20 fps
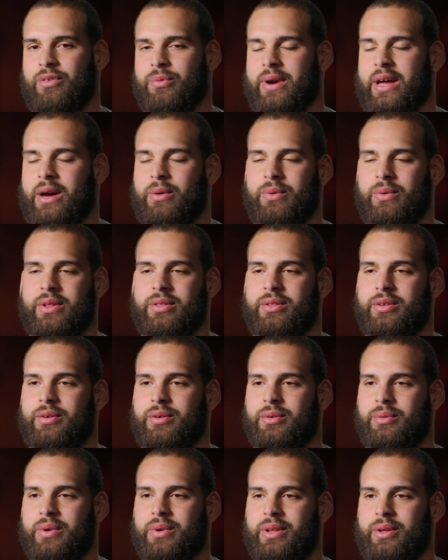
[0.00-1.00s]
and what I went
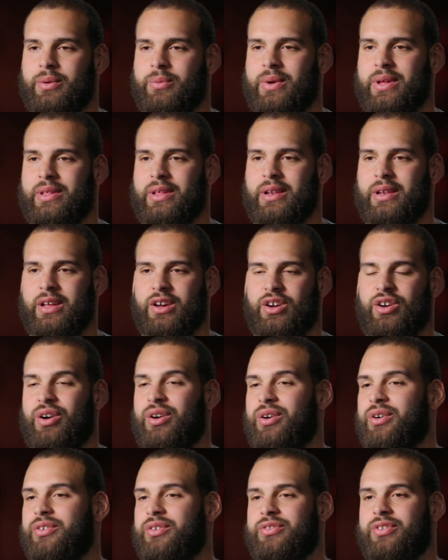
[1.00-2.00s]
through was, wasn't a
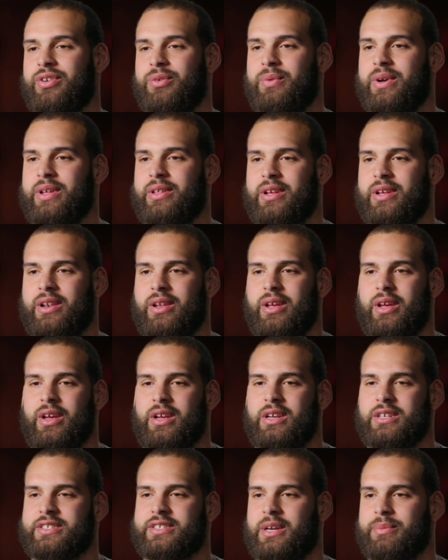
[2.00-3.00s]
curse. It wasn't
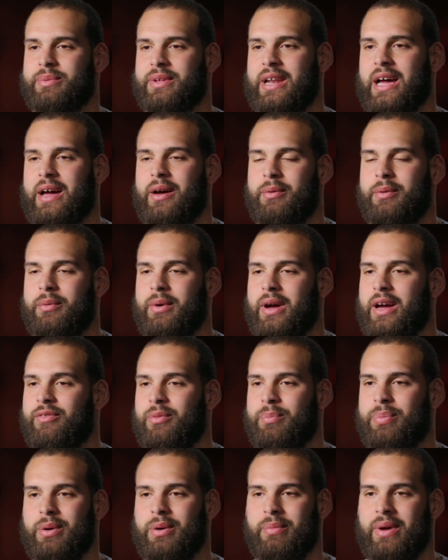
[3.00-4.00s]
something I will ever
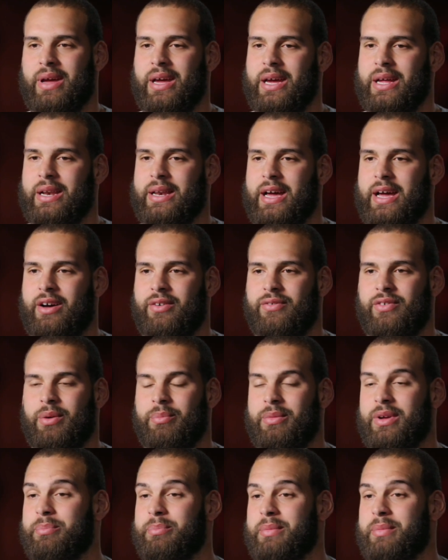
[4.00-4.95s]
put my head down from. It